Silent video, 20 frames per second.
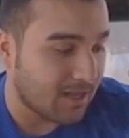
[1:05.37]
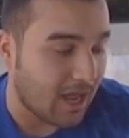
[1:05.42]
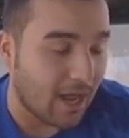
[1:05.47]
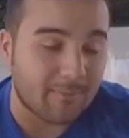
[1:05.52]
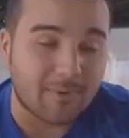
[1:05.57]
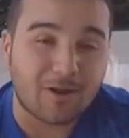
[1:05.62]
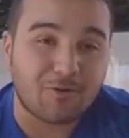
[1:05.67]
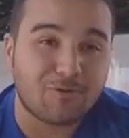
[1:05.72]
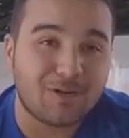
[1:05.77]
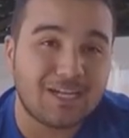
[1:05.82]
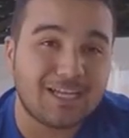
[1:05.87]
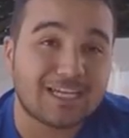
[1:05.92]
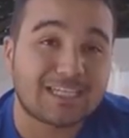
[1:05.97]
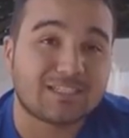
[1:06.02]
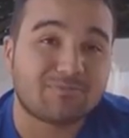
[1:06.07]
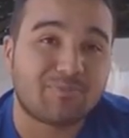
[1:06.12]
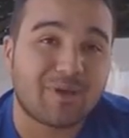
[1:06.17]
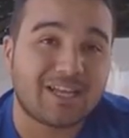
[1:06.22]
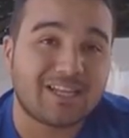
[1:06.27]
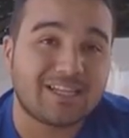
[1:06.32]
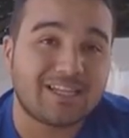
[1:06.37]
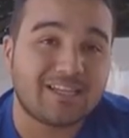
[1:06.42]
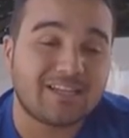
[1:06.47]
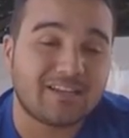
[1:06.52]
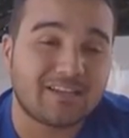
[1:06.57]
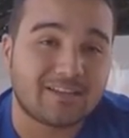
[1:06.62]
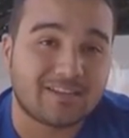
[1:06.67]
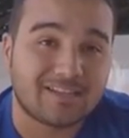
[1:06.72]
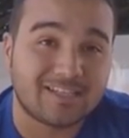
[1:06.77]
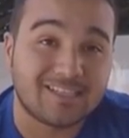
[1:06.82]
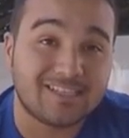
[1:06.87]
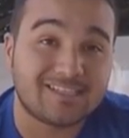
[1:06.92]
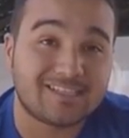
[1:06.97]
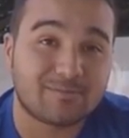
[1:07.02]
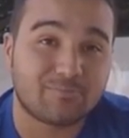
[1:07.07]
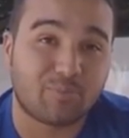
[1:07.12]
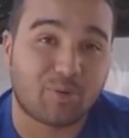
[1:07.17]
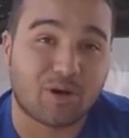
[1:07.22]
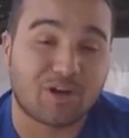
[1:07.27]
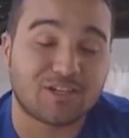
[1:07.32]
I'm not really expecting
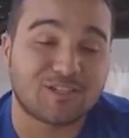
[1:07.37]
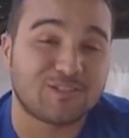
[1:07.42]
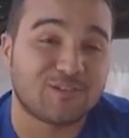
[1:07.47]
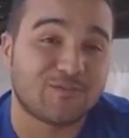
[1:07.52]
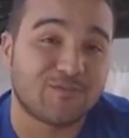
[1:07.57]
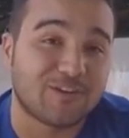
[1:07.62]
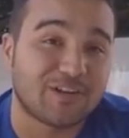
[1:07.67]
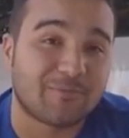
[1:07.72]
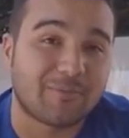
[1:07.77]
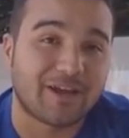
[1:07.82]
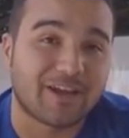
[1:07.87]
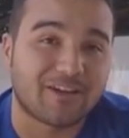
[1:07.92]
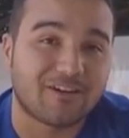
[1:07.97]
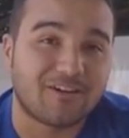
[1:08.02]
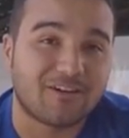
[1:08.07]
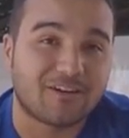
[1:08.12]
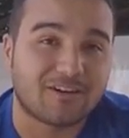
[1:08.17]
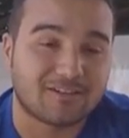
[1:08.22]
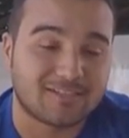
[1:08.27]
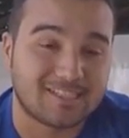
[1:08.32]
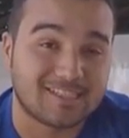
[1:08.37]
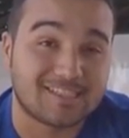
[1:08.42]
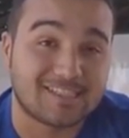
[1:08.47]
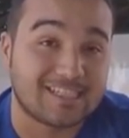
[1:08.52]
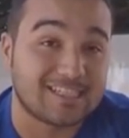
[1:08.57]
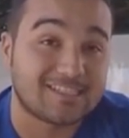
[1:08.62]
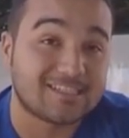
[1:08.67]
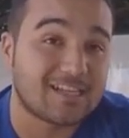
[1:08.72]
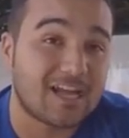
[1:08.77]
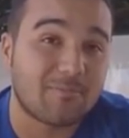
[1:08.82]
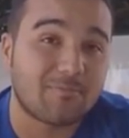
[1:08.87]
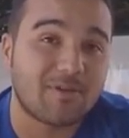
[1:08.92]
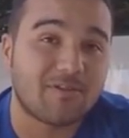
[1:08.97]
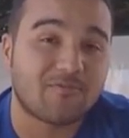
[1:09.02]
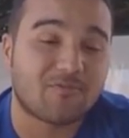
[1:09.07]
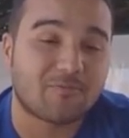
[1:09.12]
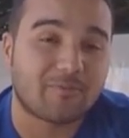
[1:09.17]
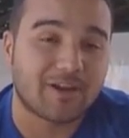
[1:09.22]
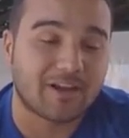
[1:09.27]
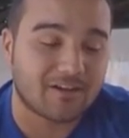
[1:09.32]
this part to fit on my car since it's not
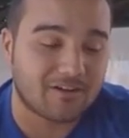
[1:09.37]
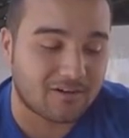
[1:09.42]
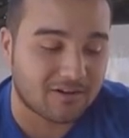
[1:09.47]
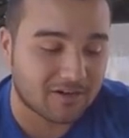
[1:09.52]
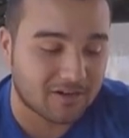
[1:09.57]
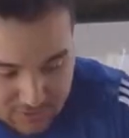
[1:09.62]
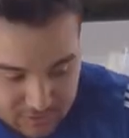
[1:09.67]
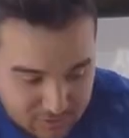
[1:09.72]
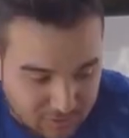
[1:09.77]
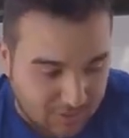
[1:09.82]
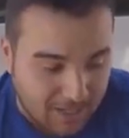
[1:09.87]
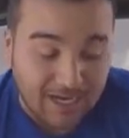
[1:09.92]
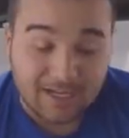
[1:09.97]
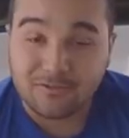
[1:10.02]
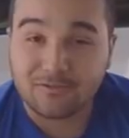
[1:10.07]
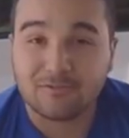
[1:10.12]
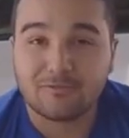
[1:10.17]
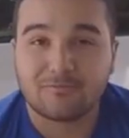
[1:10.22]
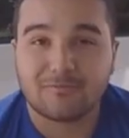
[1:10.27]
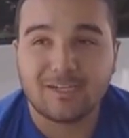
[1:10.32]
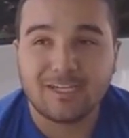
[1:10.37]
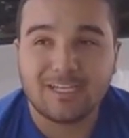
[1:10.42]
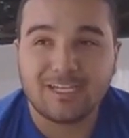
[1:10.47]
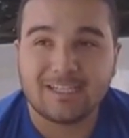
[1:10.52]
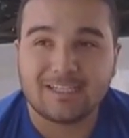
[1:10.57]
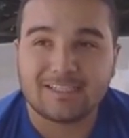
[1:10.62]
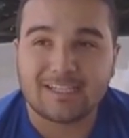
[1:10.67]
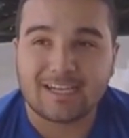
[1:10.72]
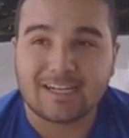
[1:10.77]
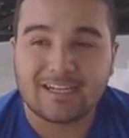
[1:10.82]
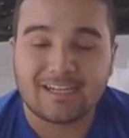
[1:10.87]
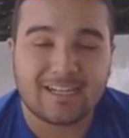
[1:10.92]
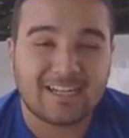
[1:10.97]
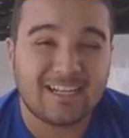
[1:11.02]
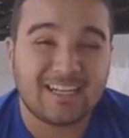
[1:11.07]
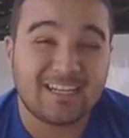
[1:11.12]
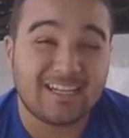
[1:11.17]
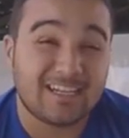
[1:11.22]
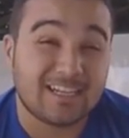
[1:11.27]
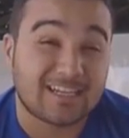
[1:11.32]
meant for my car so I don't really
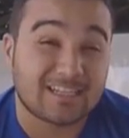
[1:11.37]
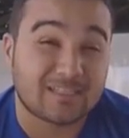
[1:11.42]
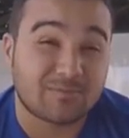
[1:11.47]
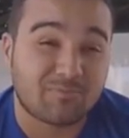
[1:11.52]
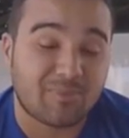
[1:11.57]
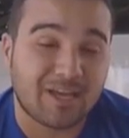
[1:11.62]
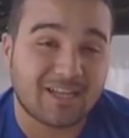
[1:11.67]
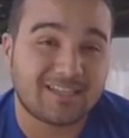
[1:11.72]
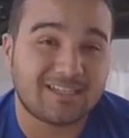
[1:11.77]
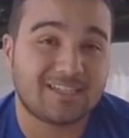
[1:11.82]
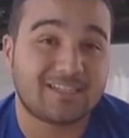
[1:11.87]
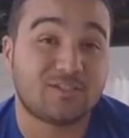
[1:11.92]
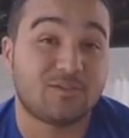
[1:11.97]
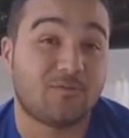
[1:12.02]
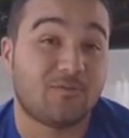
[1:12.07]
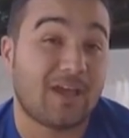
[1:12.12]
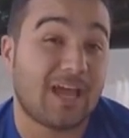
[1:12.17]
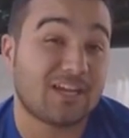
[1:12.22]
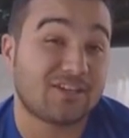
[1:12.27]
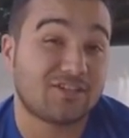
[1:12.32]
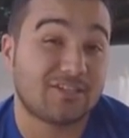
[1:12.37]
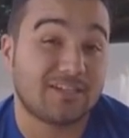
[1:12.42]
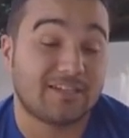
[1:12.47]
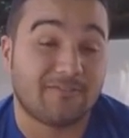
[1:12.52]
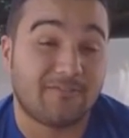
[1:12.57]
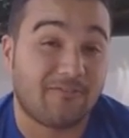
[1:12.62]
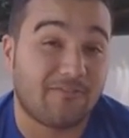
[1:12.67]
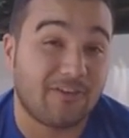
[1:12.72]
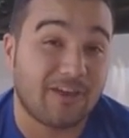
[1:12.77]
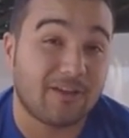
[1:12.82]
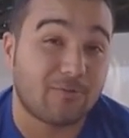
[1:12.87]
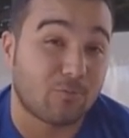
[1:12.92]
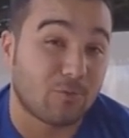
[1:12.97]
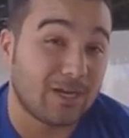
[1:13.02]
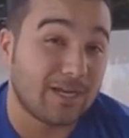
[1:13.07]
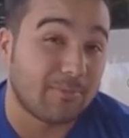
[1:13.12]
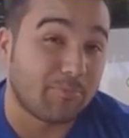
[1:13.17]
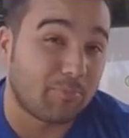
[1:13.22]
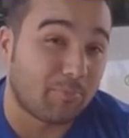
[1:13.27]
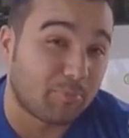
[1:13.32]
technically expect it to actually fit
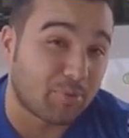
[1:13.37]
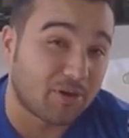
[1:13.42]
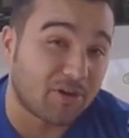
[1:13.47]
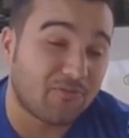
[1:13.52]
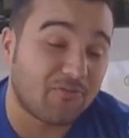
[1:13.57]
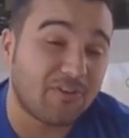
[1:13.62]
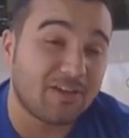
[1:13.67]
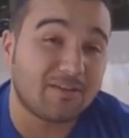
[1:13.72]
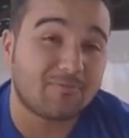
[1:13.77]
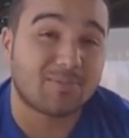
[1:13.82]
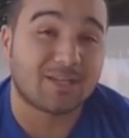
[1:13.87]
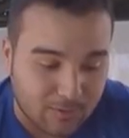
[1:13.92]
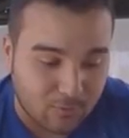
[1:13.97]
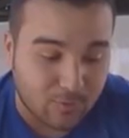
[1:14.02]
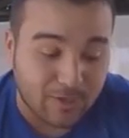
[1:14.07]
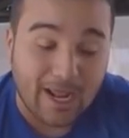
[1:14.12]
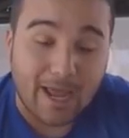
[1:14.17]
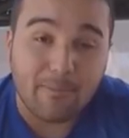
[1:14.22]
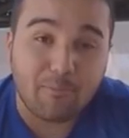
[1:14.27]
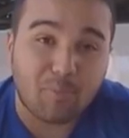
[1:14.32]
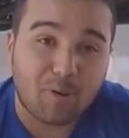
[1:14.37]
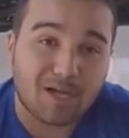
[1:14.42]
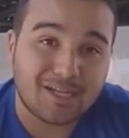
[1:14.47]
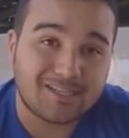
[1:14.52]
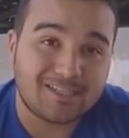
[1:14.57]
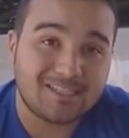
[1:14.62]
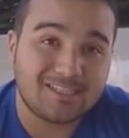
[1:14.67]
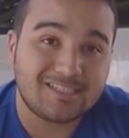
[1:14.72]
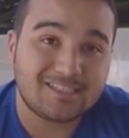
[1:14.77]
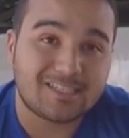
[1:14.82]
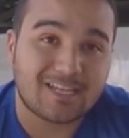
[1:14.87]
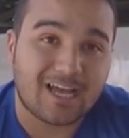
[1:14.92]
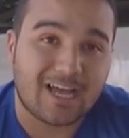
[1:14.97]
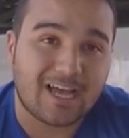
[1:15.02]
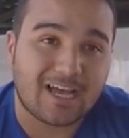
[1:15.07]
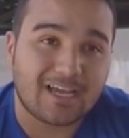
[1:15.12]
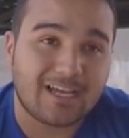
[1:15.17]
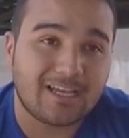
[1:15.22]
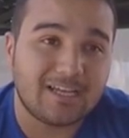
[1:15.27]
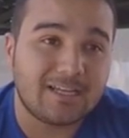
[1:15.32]
really perfect when I bought this
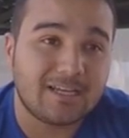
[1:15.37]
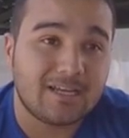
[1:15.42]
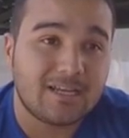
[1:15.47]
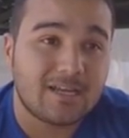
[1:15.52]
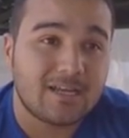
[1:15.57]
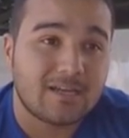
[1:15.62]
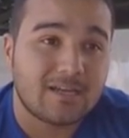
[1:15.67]
I